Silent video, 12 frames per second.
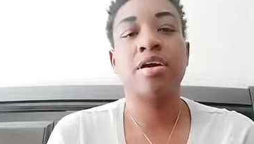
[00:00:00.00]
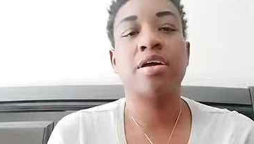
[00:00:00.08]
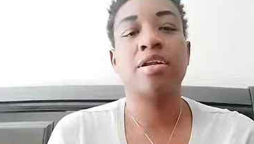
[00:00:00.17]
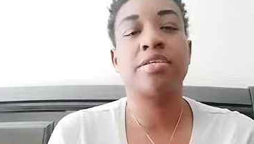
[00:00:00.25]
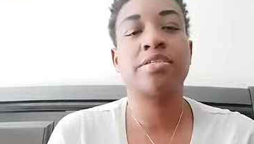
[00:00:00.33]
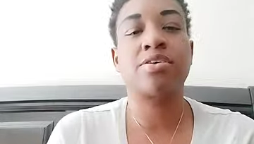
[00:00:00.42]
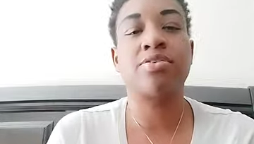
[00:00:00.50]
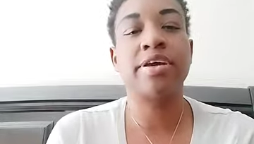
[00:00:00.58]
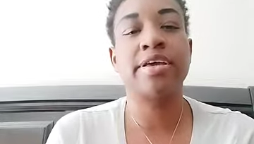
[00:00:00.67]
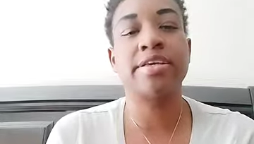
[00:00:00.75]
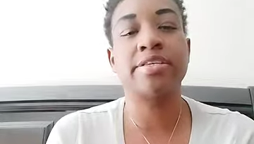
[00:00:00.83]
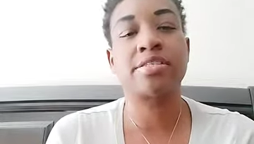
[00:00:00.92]
Let's go ahead and
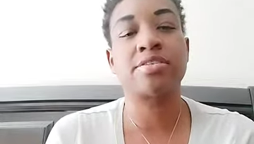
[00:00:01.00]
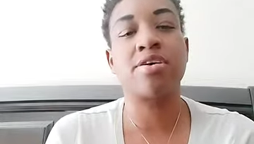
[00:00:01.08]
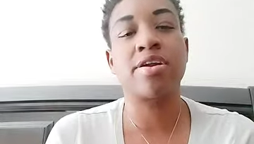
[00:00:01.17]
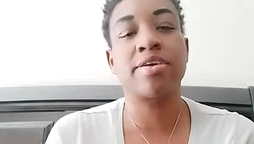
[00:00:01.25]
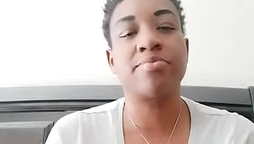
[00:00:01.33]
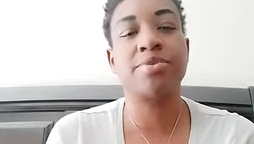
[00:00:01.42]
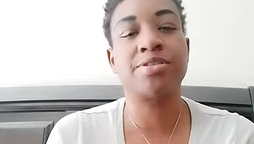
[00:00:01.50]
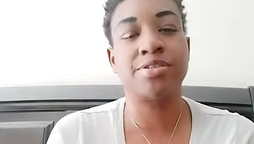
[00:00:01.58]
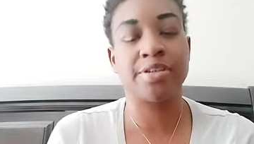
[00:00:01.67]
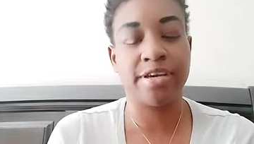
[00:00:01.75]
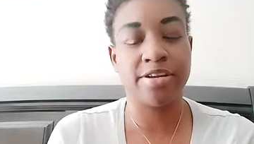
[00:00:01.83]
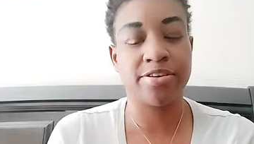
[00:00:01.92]
get started with your
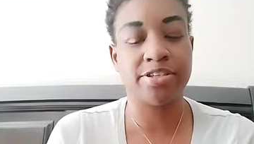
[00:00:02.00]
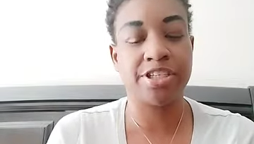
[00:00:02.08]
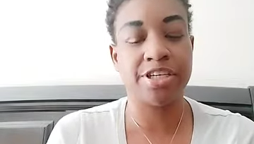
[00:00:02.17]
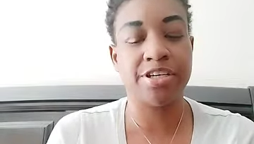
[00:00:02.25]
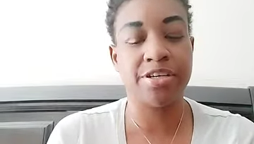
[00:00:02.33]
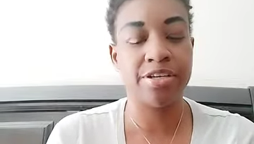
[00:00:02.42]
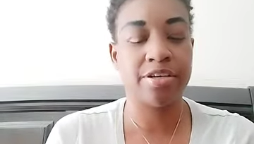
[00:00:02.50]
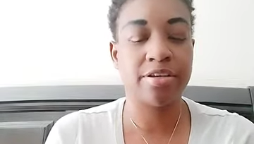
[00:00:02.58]
energy.